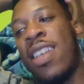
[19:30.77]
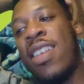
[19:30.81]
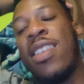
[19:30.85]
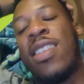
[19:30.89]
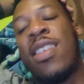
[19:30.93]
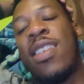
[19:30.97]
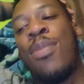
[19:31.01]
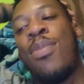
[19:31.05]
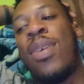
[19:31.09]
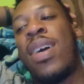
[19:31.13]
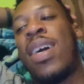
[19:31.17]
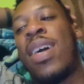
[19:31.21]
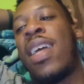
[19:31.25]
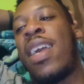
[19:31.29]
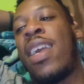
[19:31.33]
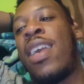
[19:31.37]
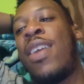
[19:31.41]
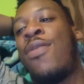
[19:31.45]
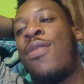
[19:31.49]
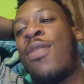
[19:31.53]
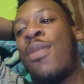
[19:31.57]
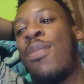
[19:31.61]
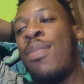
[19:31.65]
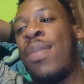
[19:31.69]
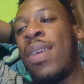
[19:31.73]

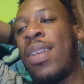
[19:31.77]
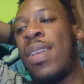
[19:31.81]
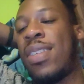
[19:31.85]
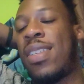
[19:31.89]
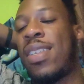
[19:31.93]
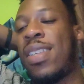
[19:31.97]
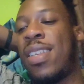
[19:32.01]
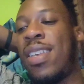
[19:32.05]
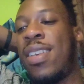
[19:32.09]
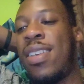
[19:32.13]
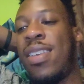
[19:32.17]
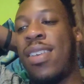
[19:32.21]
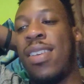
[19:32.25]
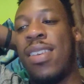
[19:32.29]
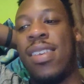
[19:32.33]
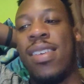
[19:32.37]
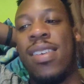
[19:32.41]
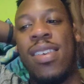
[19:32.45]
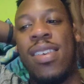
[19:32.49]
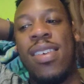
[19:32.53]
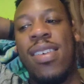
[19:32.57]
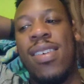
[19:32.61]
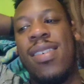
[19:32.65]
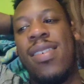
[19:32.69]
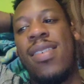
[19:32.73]
even Missy
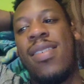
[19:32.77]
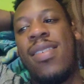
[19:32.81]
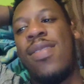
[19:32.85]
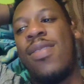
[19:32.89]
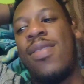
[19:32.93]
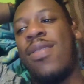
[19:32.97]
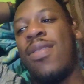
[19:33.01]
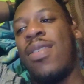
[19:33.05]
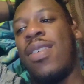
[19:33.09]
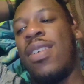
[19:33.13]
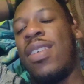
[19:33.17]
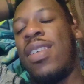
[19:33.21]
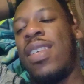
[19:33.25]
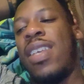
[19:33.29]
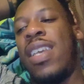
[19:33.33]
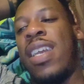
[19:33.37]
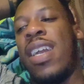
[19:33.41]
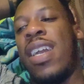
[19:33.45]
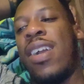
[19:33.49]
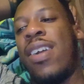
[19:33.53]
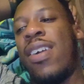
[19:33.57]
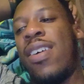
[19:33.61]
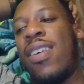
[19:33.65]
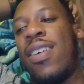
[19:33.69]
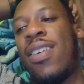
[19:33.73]
or
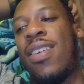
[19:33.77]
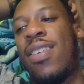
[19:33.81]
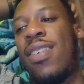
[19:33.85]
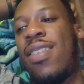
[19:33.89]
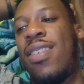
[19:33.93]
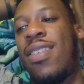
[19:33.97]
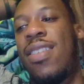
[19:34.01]
Sierra,